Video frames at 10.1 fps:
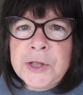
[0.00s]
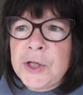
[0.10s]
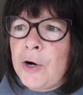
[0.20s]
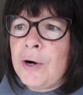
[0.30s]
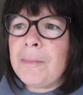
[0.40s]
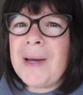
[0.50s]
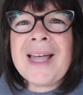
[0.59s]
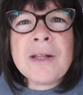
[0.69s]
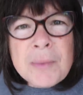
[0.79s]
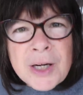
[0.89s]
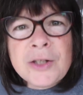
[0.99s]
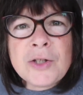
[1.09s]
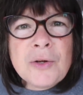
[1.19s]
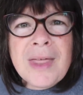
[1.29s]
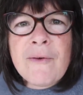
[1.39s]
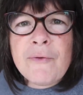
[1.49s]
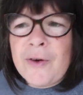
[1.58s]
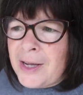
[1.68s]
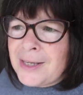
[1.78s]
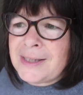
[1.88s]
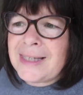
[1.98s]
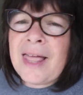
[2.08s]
shop, and I'm going to do that first.